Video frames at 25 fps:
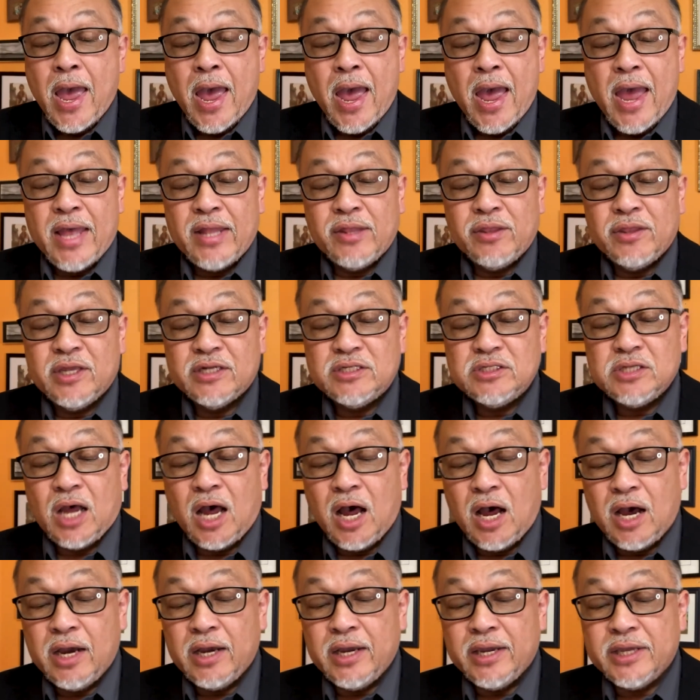And the
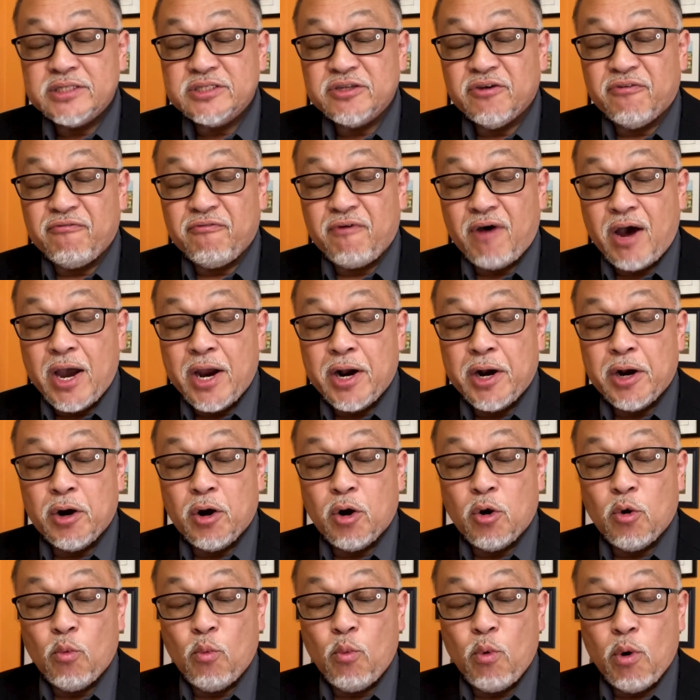tongue is a fire,
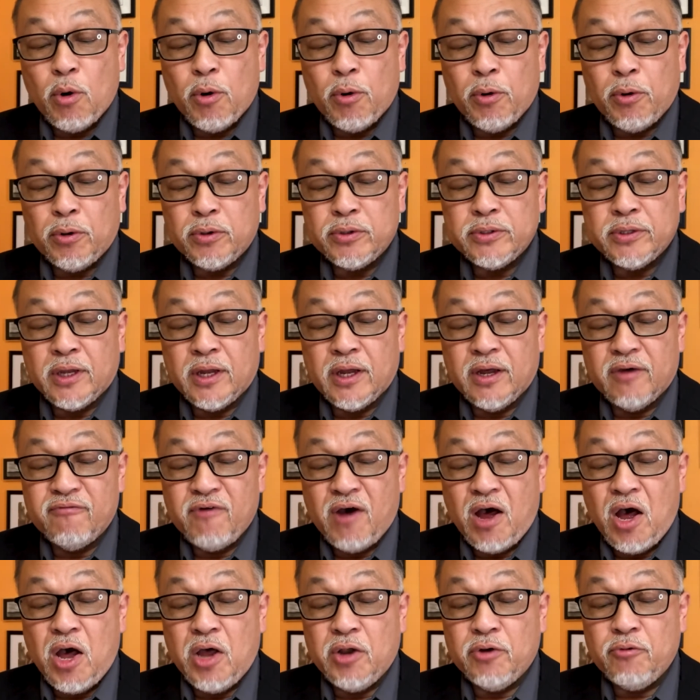a world
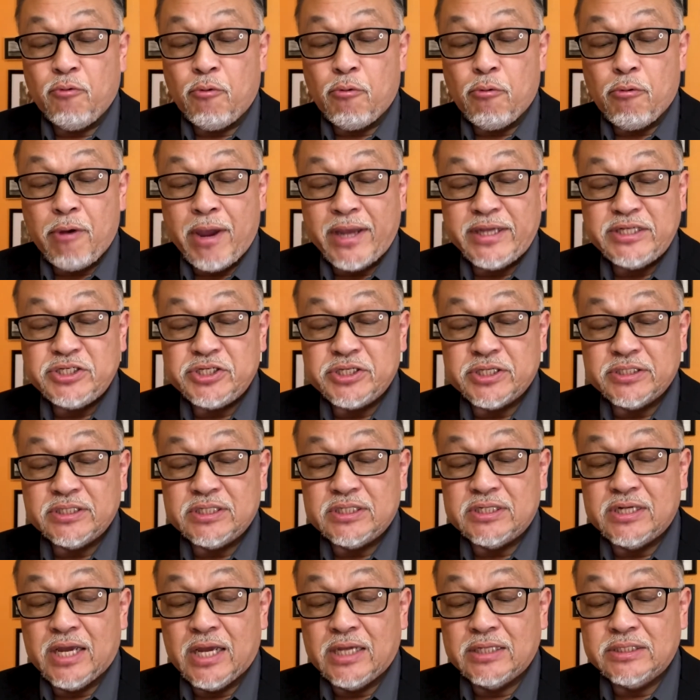of
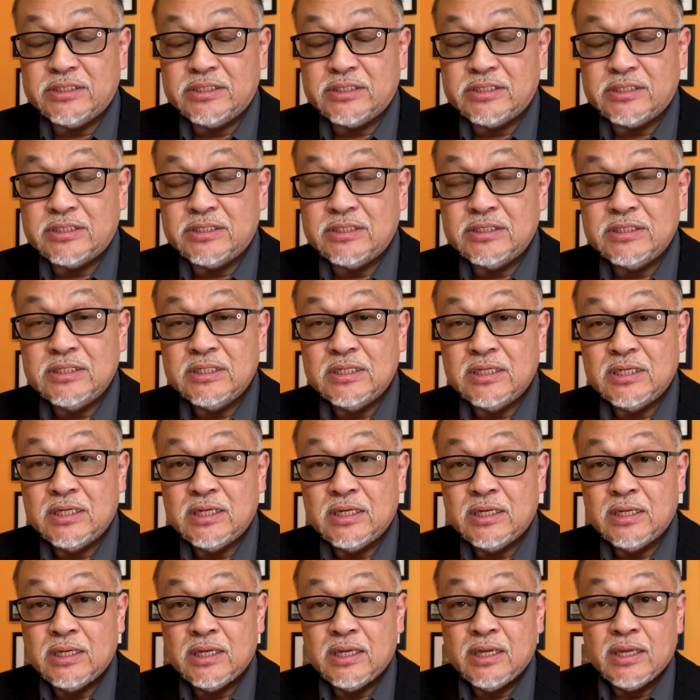unrighteousness.
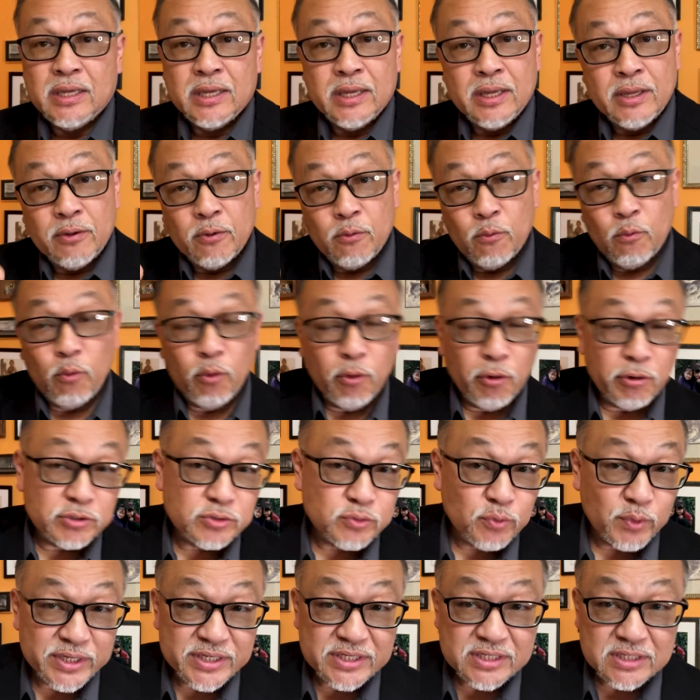
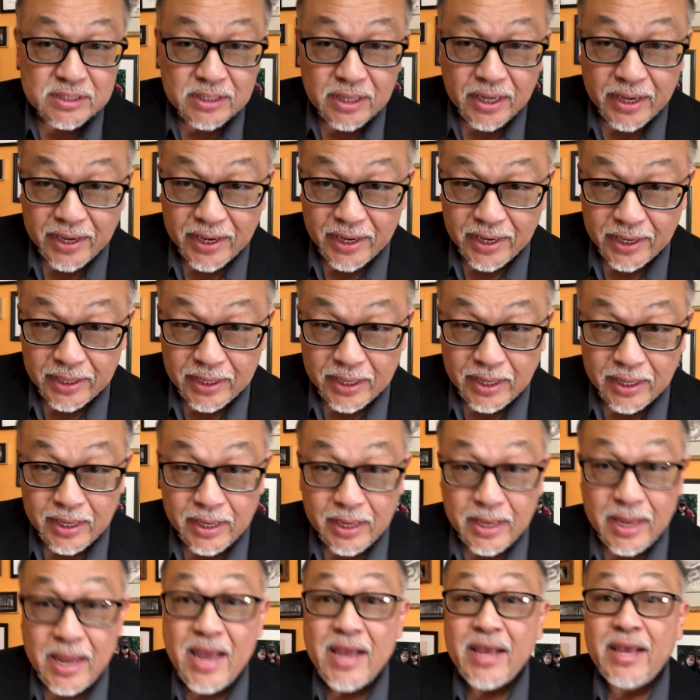Words we say
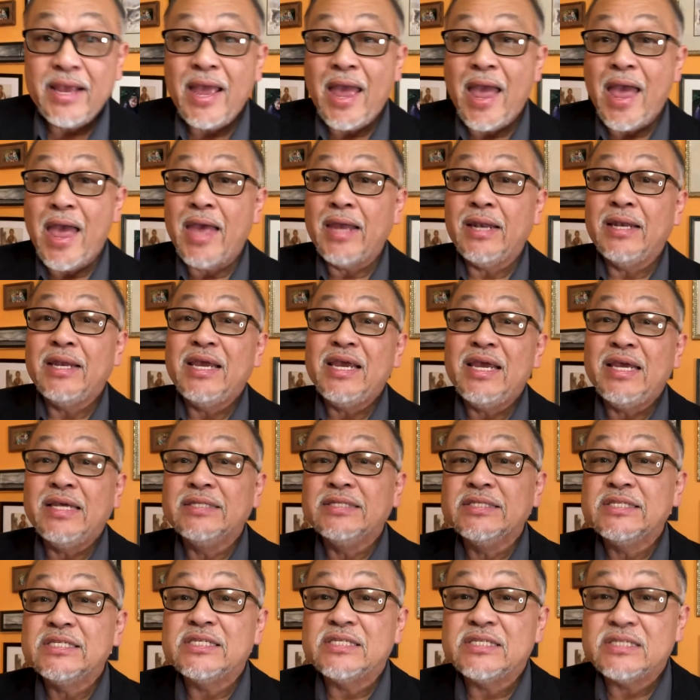can
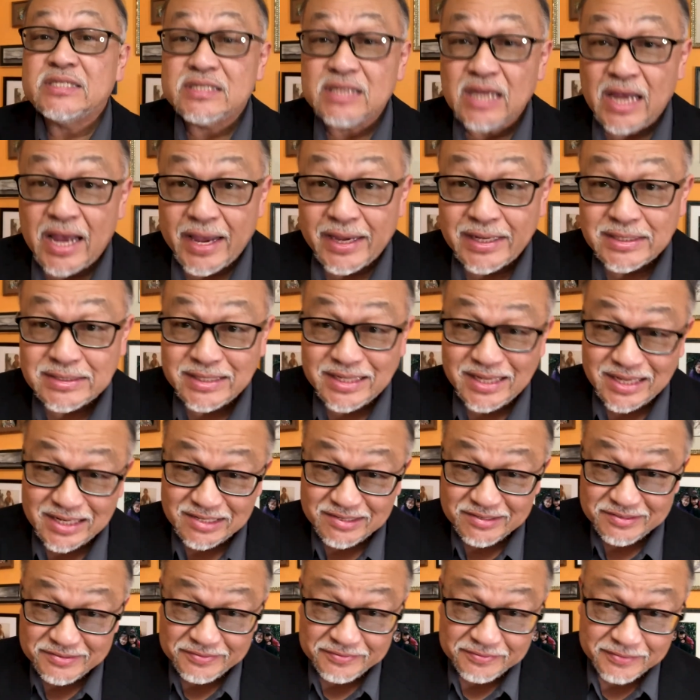incite
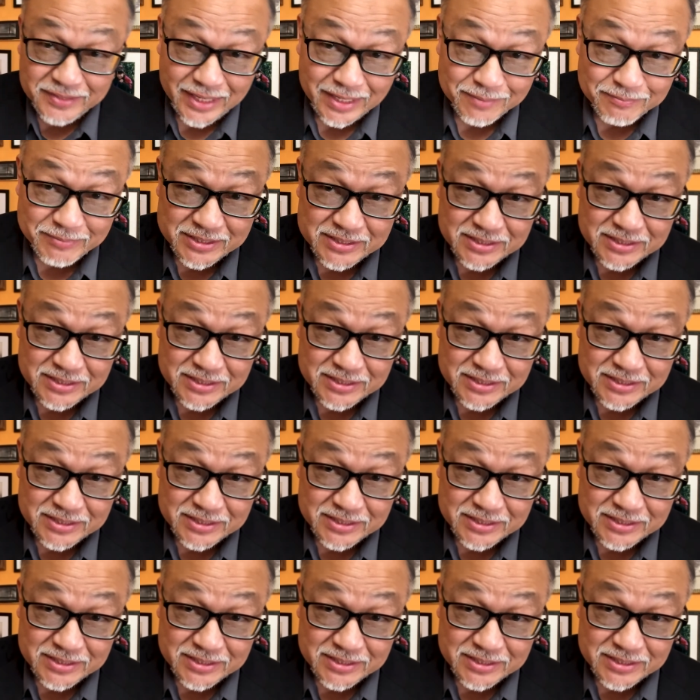and inflame a